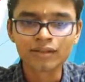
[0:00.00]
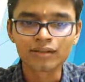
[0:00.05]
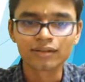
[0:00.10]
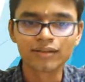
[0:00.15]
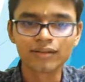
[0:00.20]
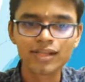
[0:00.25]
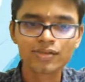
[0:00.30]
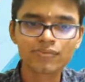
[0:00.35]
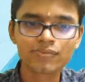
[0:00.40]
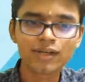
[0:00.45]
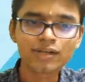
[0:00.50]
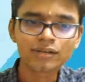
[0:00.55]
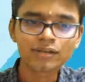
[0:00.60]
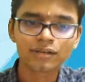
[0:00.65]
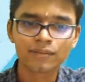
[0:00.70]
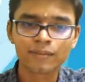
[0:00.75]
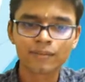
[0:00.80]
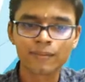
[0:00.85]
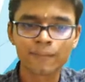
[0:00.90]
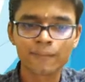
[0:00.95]
This one,
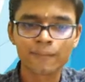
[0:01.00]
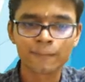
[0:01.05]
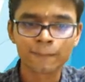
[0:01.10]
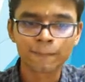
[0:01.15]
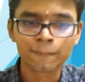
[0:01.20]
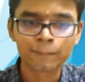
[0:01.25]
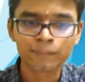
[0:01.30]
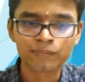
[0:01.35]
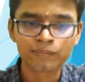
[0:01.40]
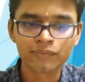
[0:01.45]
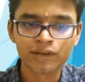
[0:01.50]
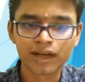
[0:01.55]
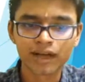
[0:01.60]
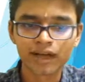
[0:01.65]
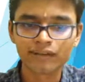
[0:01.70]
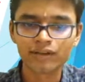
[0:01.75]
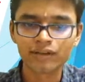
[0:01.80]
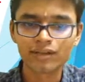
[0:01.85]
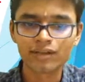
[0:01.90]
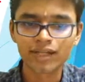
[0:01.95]

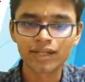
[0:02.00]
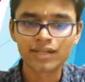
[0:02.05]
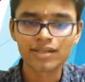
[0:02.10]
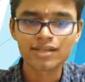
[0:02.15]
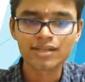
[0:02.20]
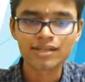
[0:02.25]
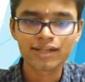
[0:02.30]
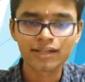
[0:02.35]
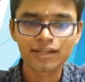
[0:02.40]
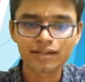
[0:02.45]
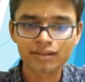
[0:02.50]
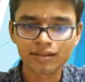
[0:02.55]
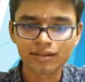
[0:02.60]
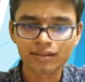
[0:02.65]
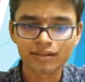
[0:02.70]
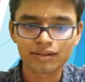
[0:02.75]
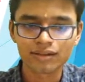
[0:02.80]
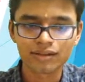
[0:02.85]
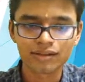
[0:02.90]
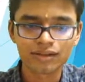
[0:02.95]
I will erase it and
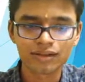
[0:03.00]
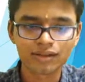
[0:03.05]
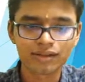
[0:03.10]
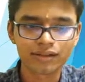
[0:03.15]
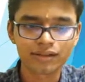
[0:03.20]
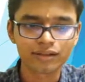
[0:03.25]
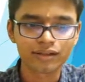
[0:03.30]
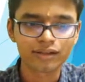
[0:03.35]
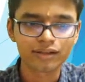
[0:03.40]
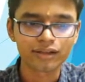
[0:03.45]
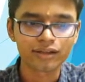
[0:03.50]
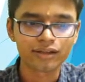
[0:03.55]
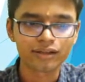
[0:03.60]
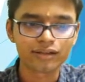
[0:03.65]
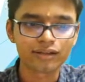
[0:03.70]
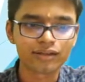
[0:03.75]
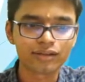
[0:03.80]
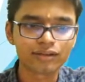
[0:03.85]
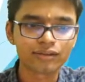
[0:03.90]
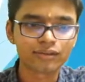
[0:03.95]

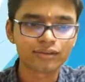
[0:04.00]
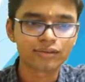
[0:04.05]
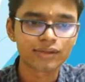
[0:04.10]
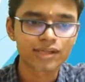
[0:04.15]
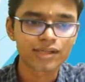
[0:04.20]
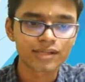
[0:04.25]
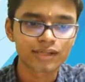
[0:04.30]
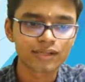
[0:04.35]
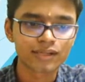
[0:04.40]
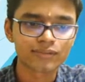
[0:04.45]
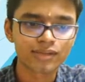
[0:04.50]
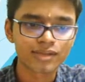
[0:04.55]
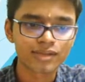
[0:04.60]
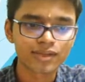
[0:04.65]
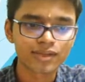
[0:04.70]
one second.